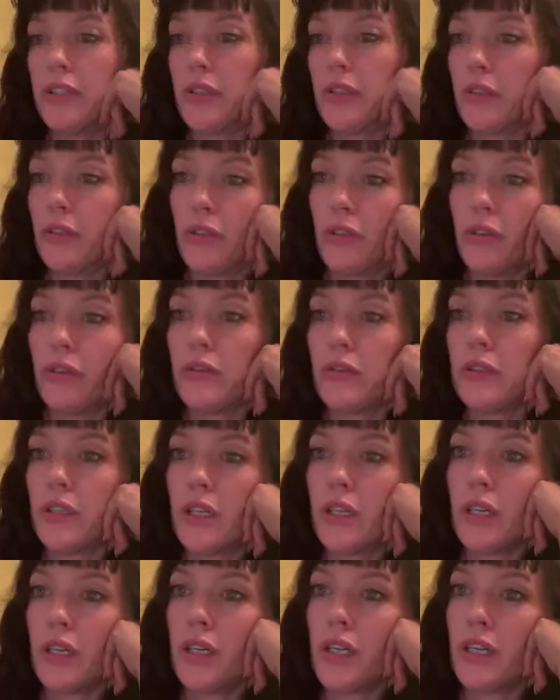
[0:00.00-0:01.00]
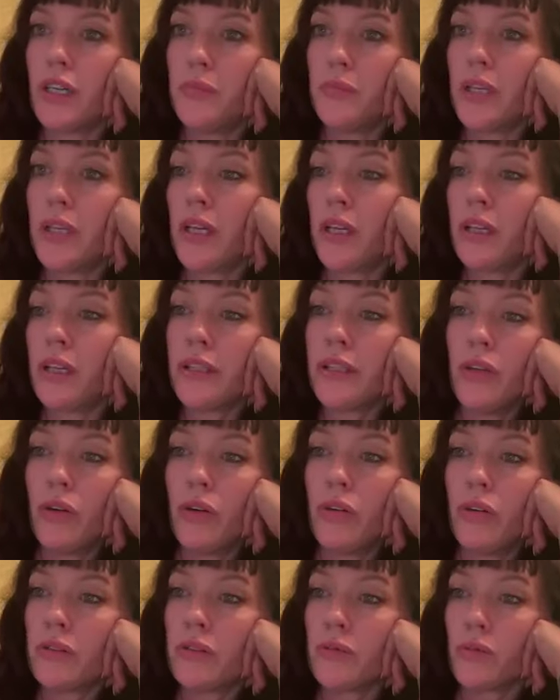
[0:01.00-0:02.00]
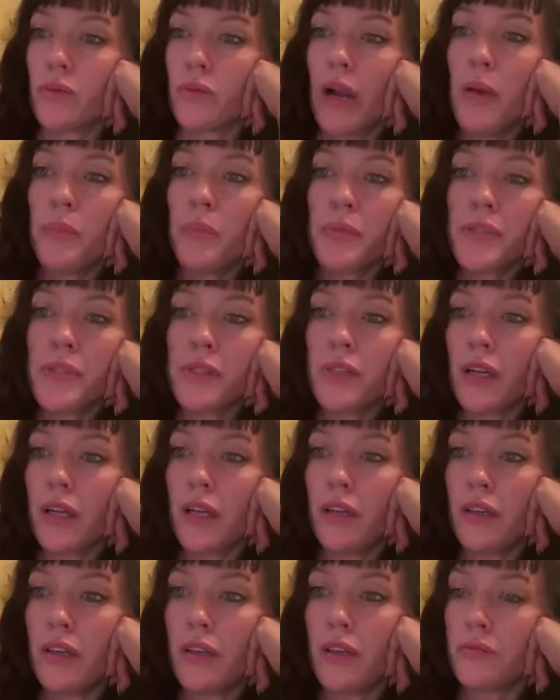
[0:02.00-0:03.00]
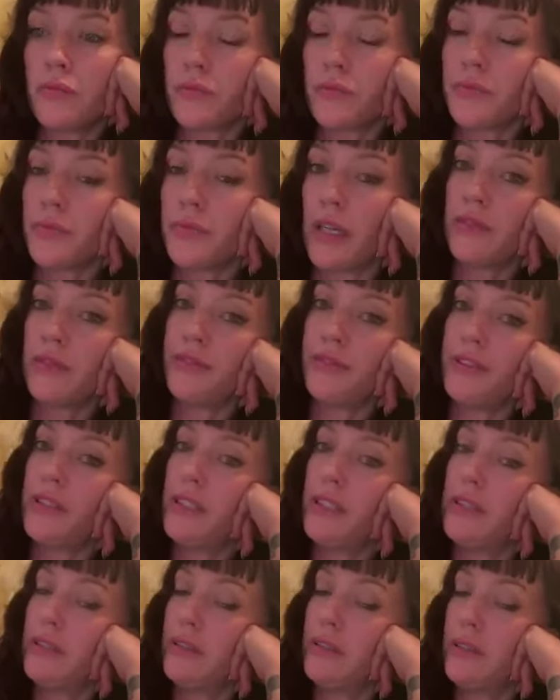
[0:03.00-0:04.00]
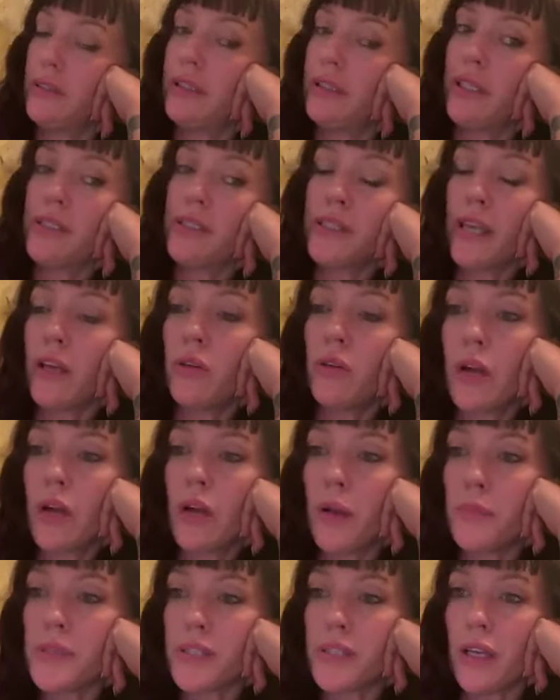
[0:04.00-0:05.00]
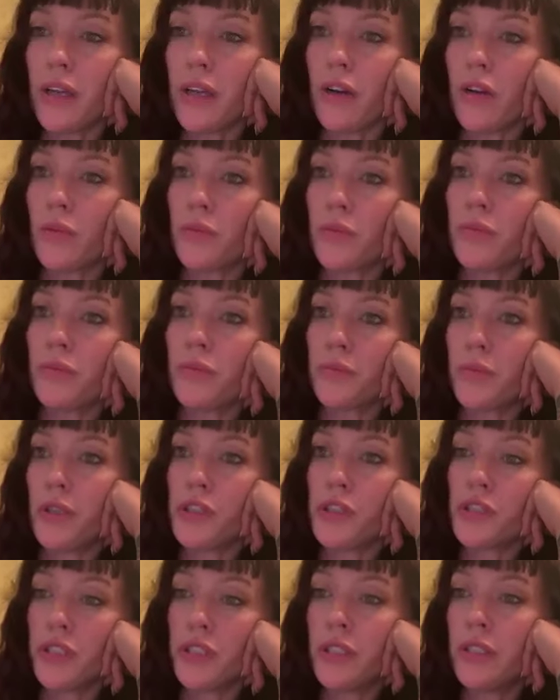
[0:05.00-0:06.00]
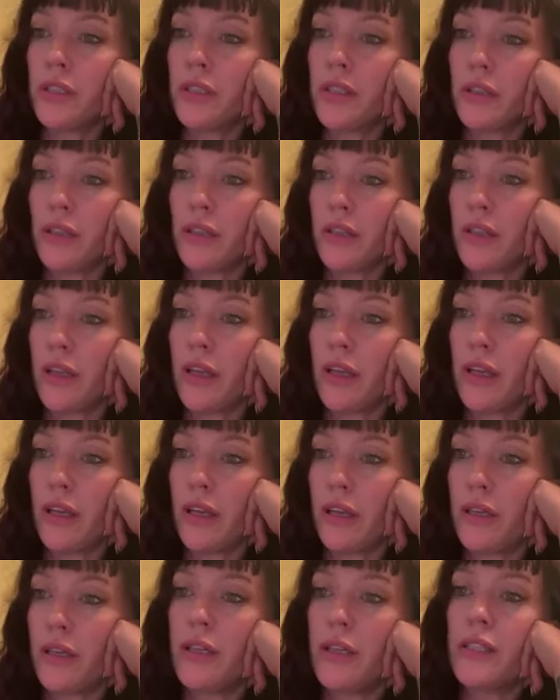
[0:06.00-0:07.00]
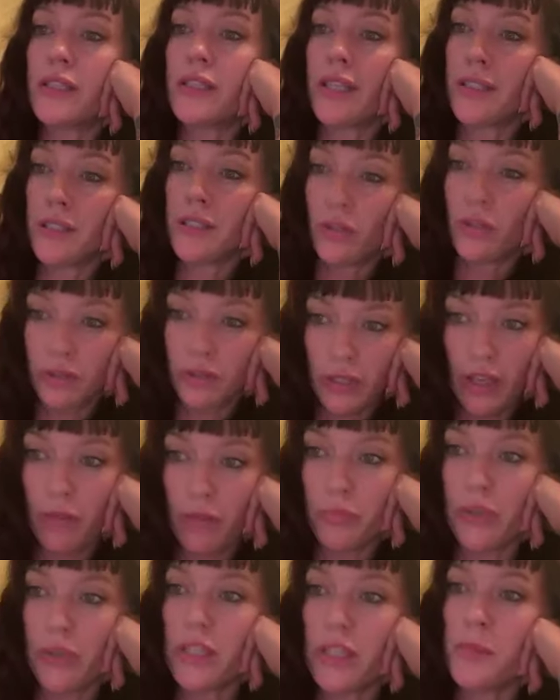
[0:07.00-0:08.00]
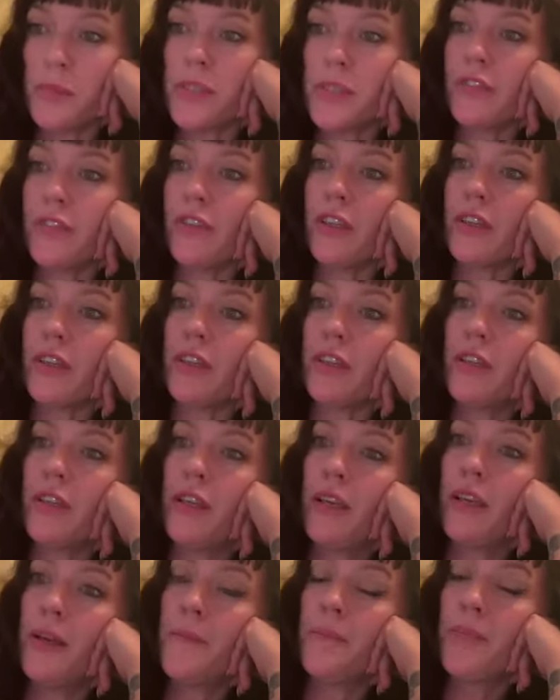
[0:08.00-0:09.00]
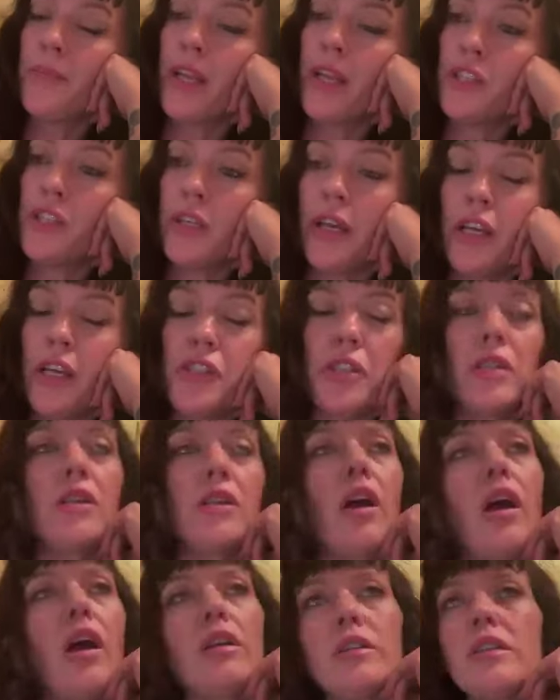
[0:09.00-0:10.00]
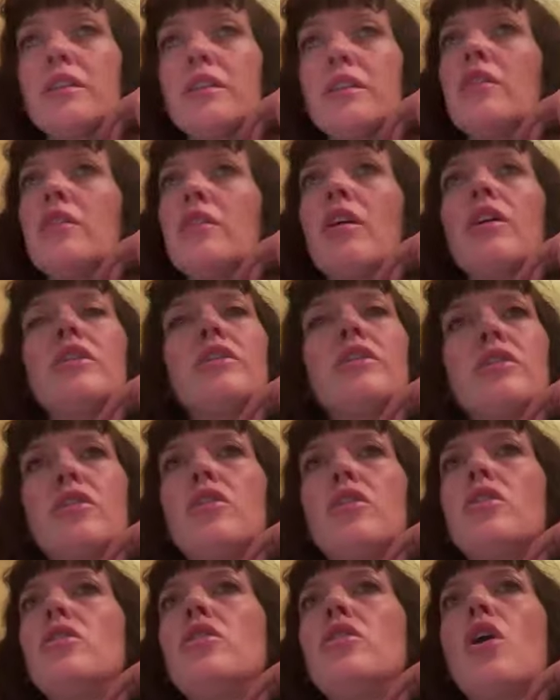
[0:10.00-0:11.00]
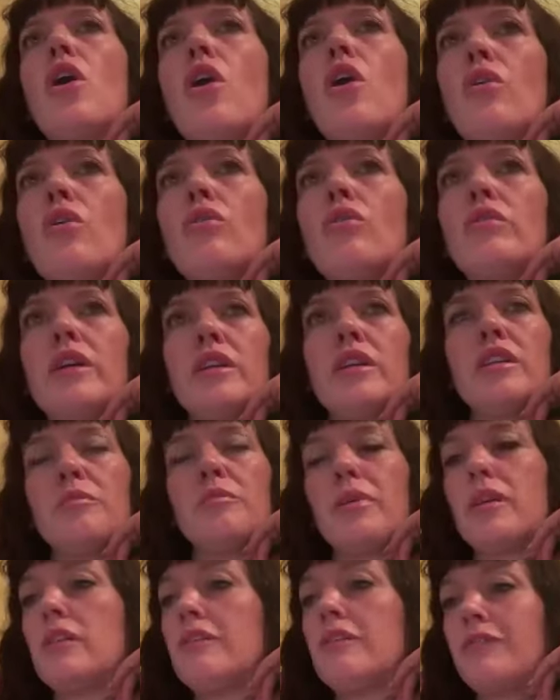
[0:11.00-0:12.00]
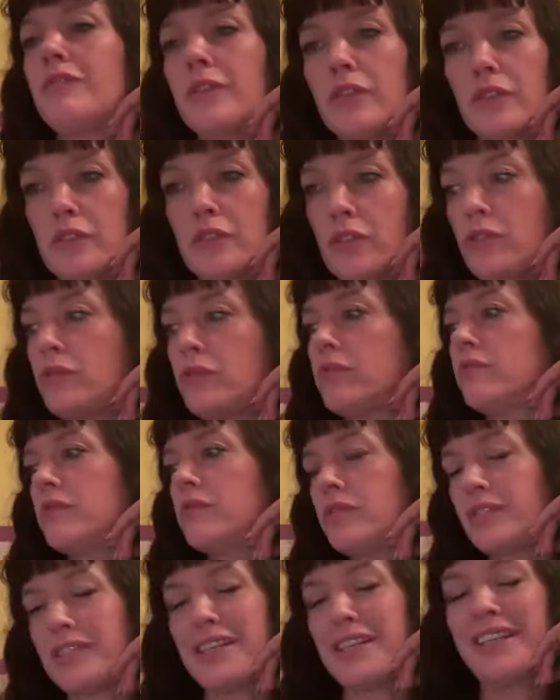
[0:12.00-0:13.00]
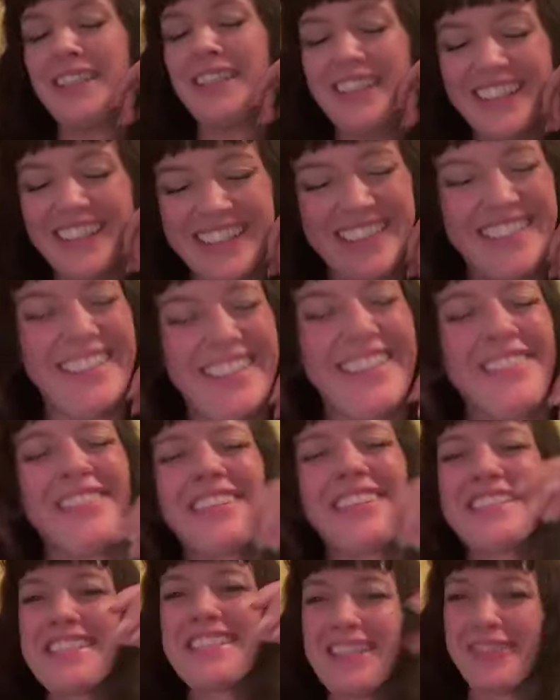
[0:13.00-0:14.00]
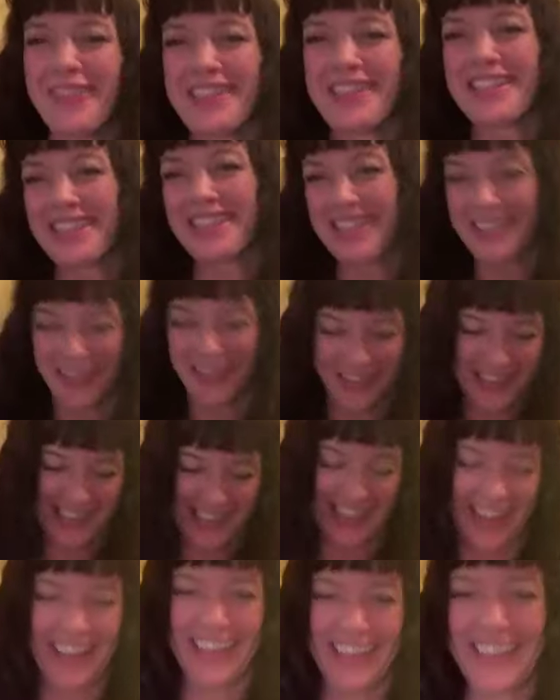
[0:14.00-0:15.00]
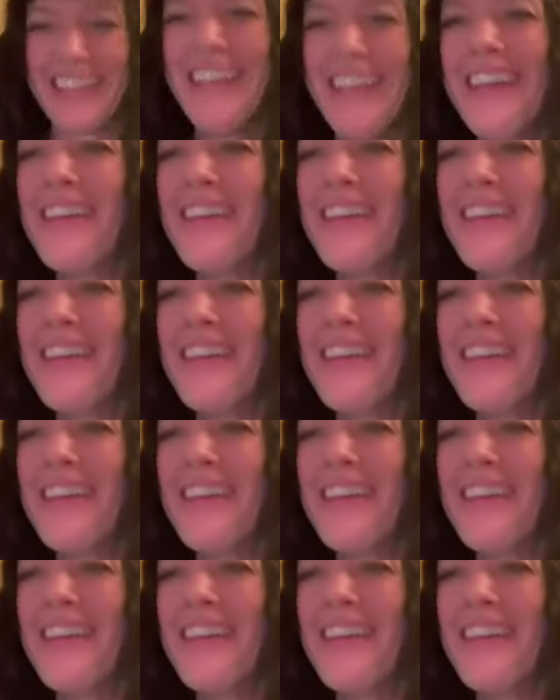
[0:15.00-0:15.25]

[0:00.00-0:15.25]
you. And reps, I feel like there's a lot of saddle reps that are pushy, and they tend to only have brand specific education. Not that there are no independent fitters who I don't want to say went to the dark side,